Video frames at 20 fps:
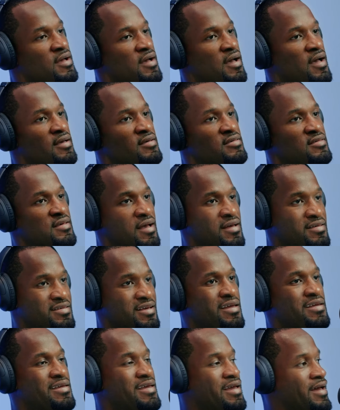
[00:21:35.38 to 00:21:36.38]
as, as
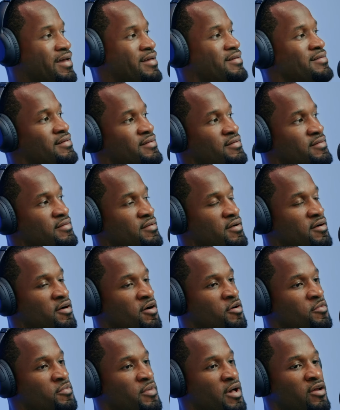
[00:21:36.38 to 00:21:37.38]
I can.
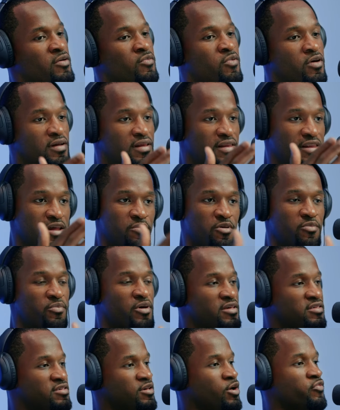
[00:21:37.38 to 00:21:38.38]
Um, I don't want to limit
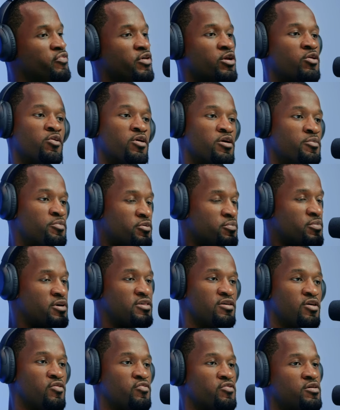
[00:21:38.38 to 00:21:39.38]
myself. I don't want to put
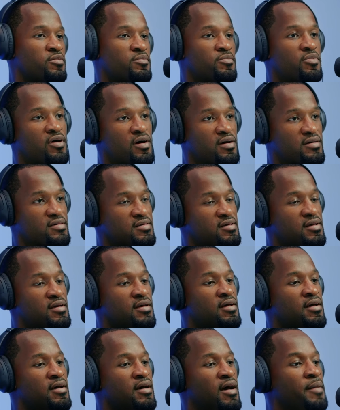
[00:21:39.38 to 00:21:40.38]
myself in a box.
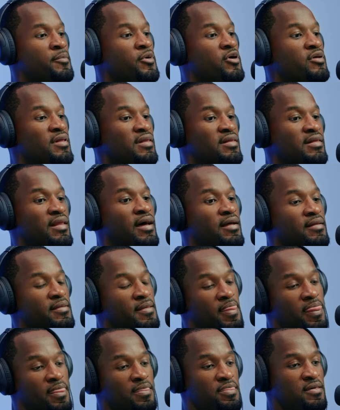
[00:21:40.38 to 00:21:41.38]
I'm going to
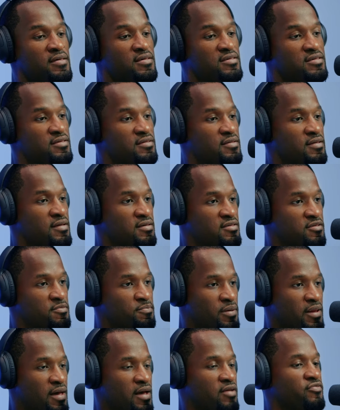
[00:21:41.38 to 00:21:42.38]
let this this
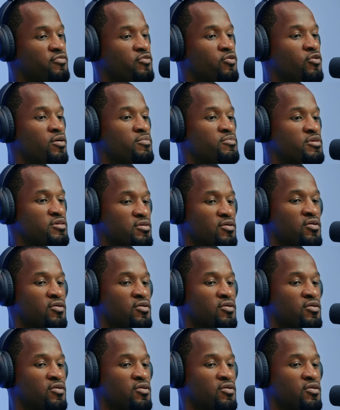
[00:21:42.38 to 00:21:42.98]
platform, this